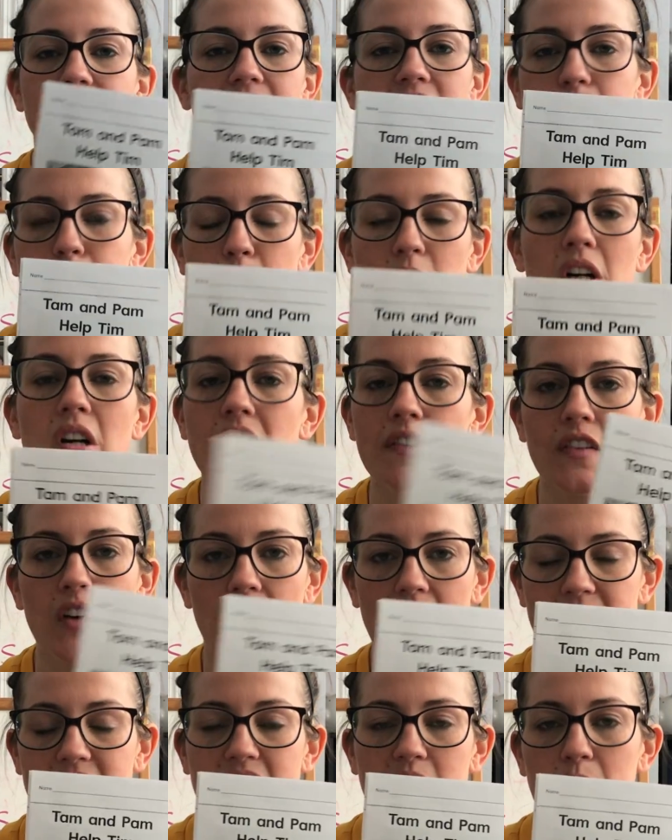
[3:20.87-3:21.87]
this book for
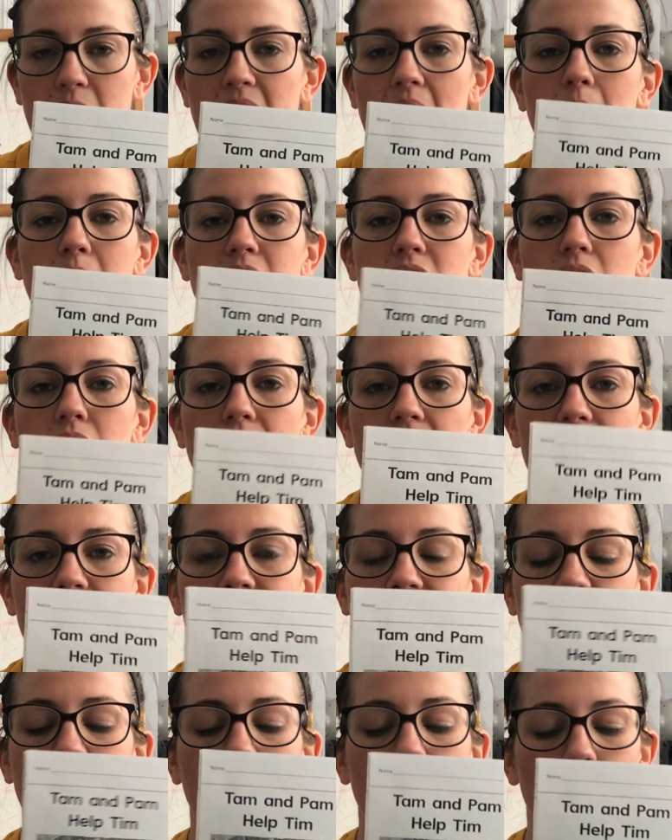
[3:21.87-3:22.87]
us to be able to read it
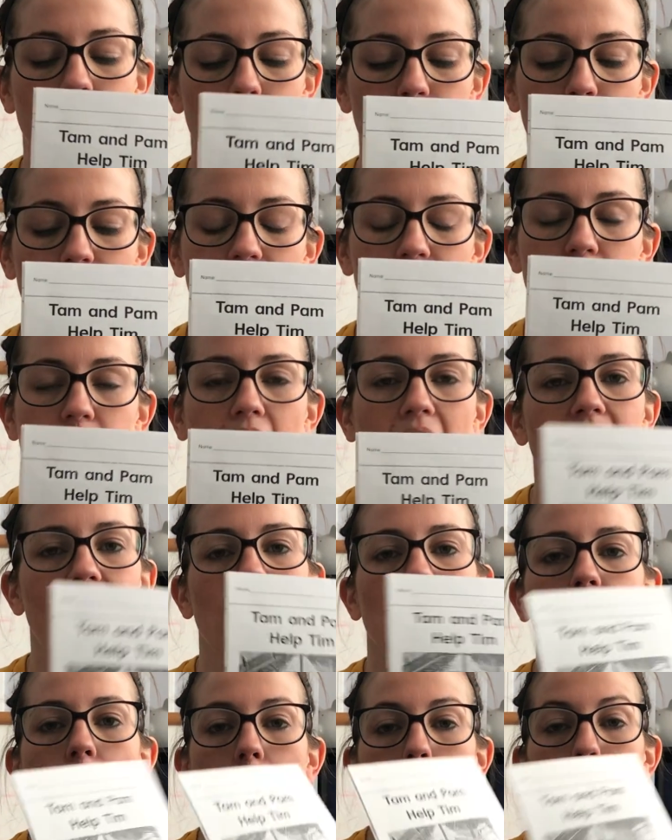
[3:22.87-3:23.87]
together. You can track
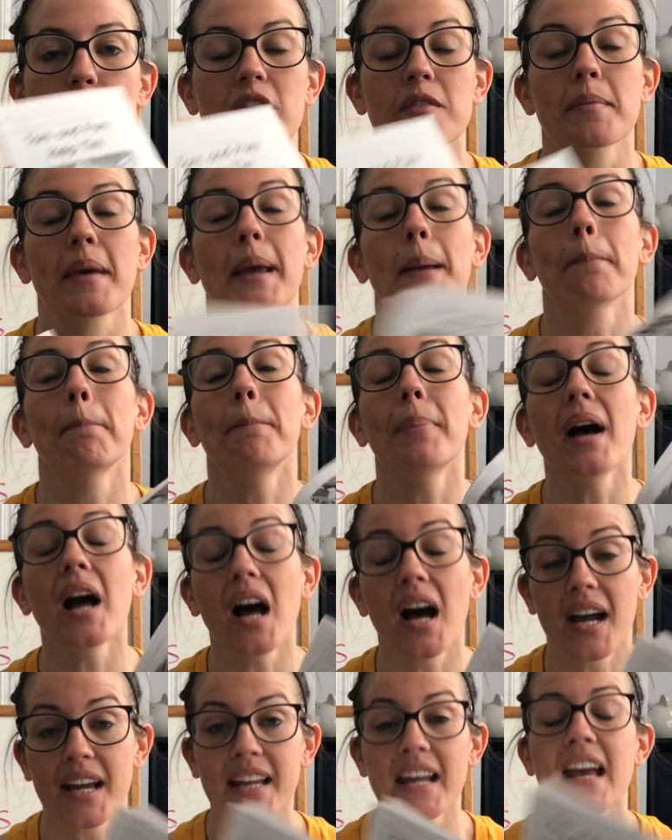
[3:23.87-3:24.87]
along with me.
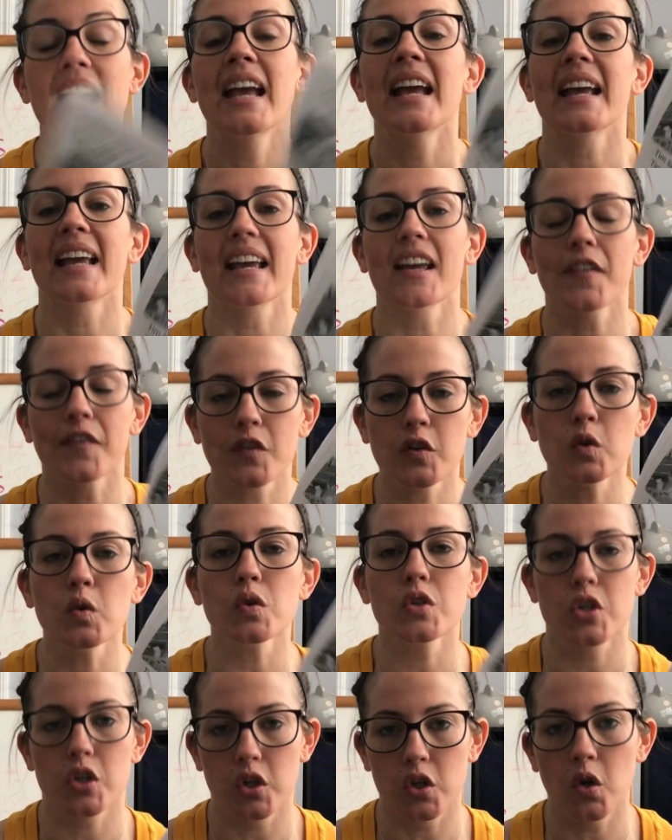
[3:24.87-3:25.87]
But if
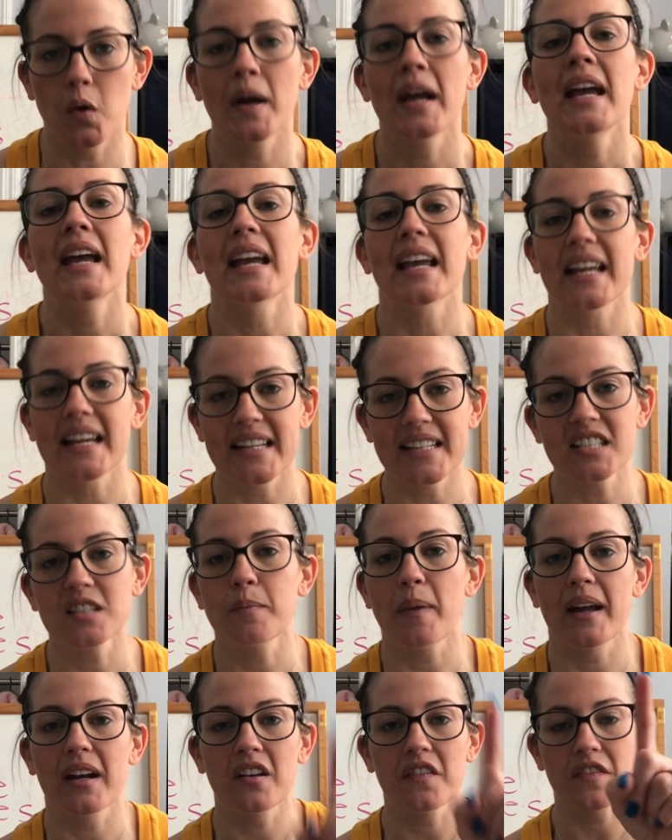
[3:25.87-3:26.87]
you do, it is
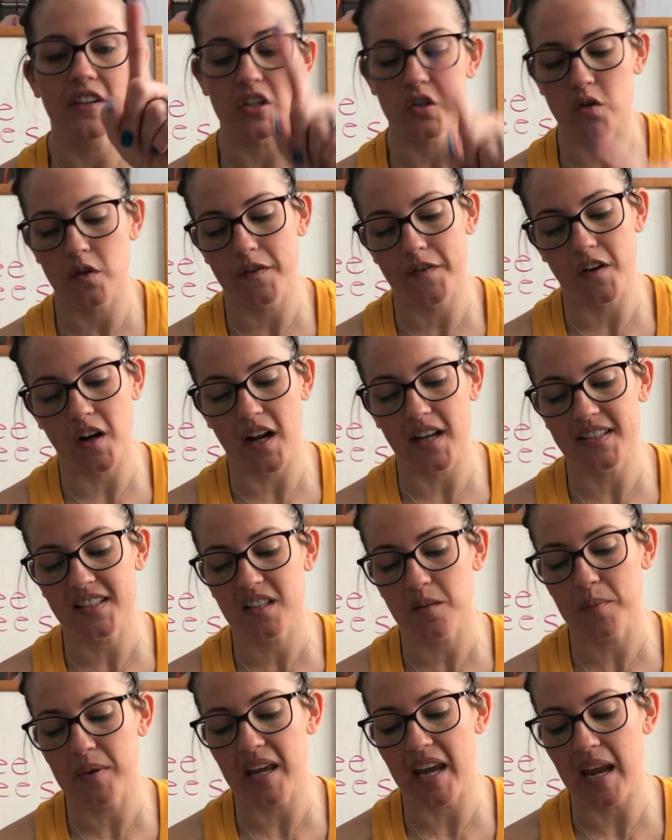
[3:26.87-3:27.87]
beneficial for us
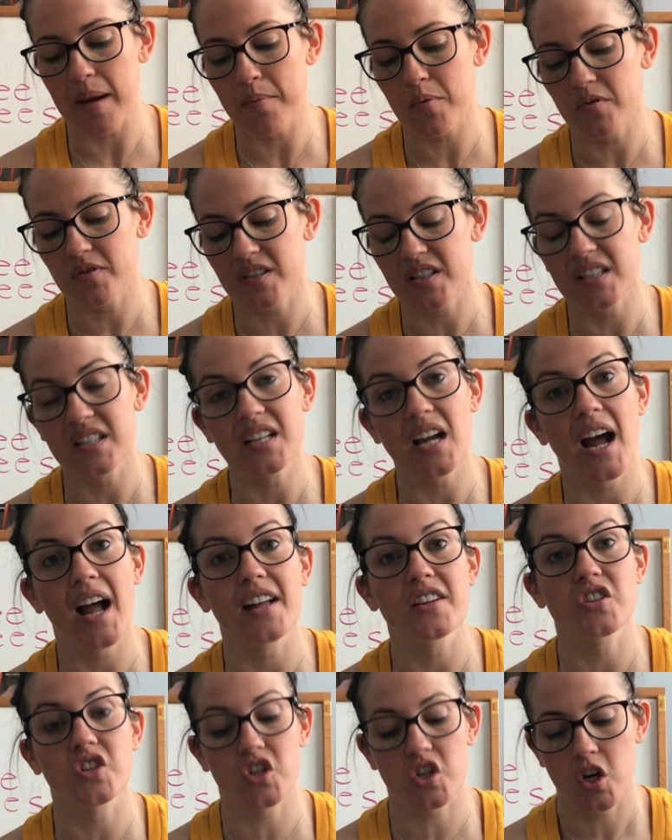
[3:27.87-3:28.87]
to be able to
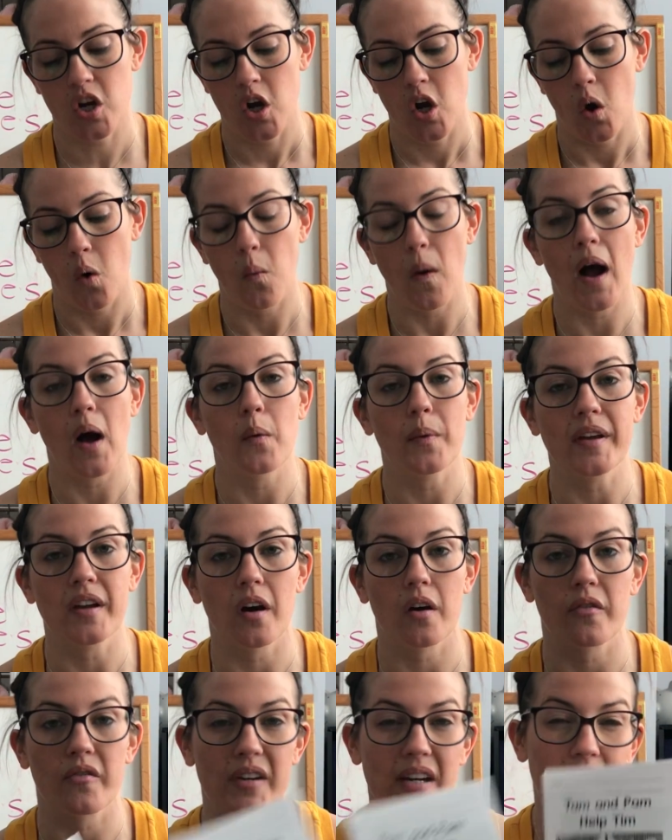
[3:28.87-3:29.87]
touch while we
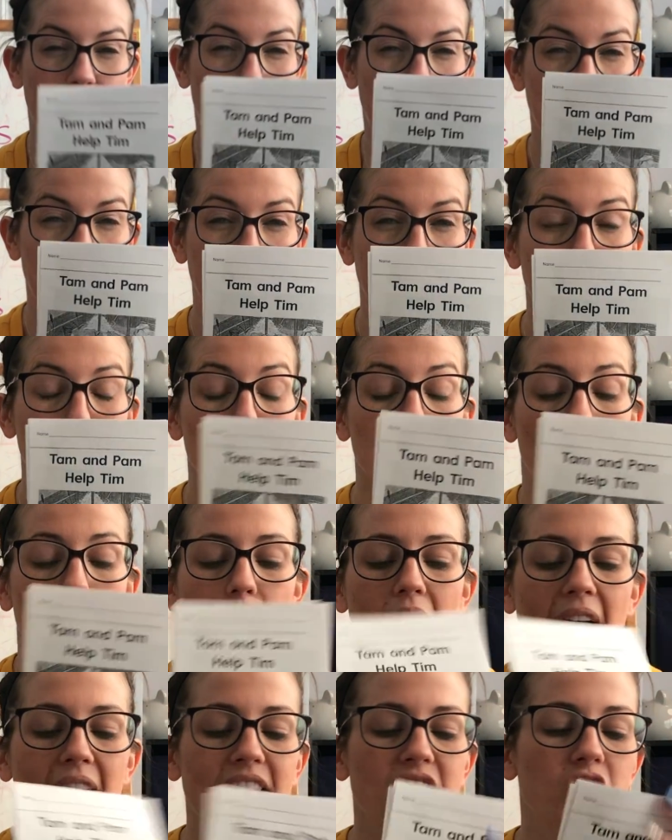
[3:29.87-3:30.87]
are reading.
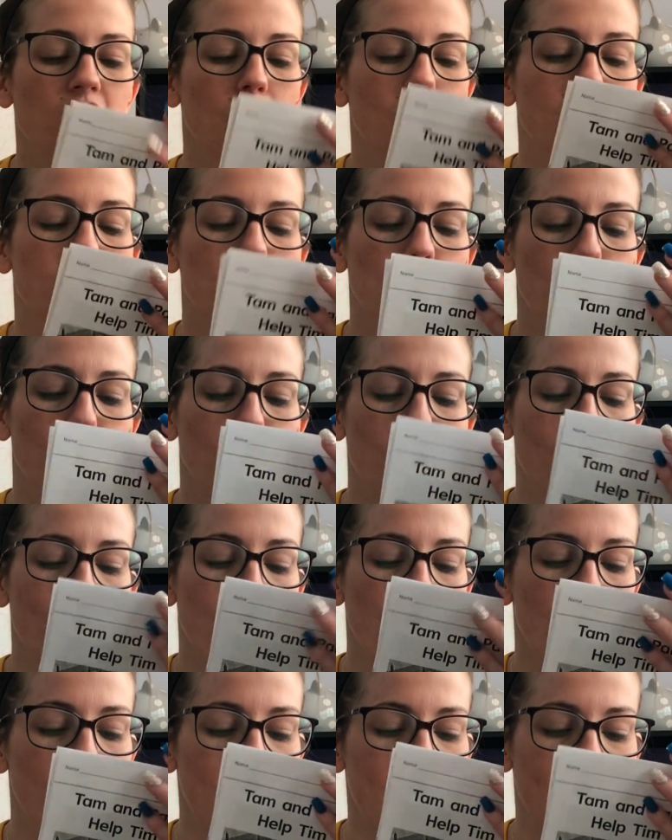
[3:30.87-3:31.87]
Okay, so it's super
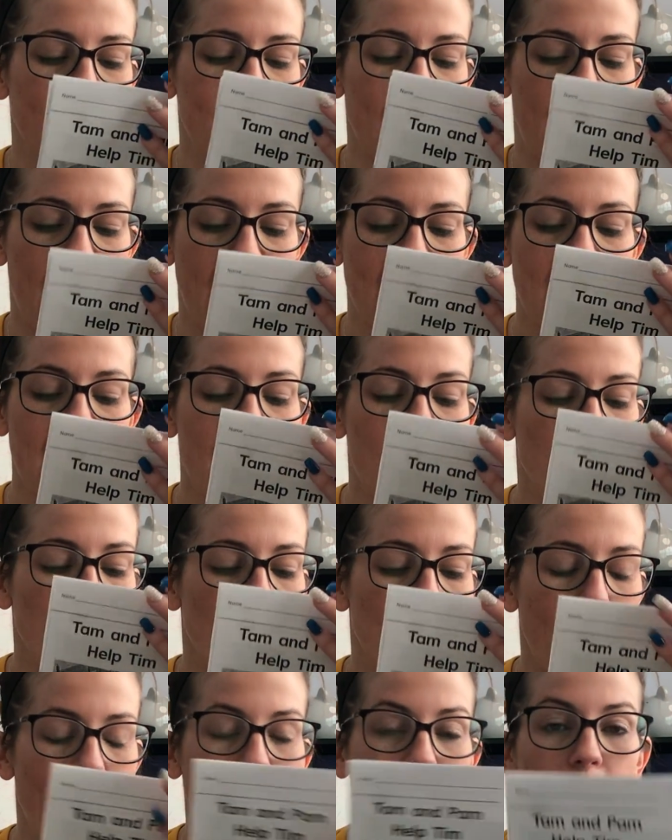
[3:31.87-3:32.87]
important that
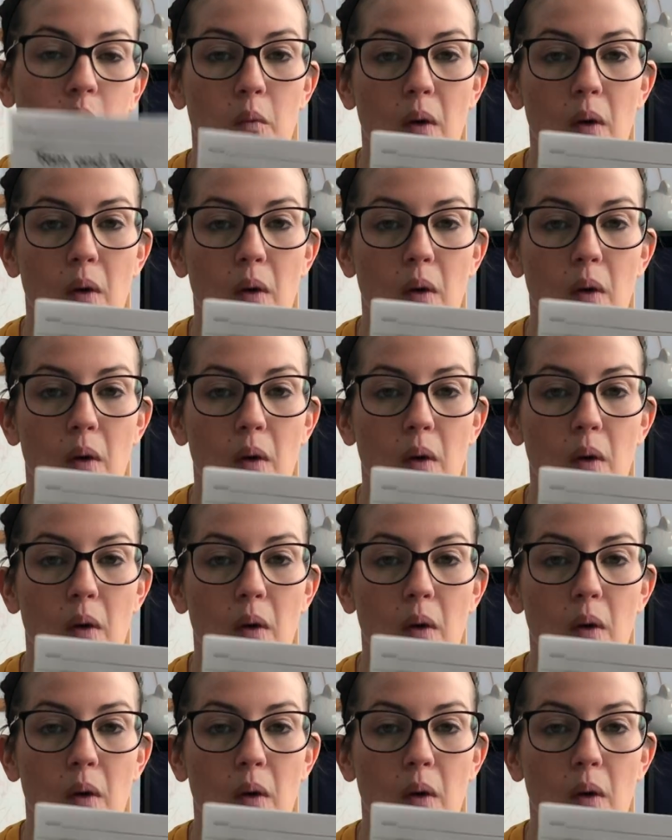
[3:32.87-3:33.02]
no matter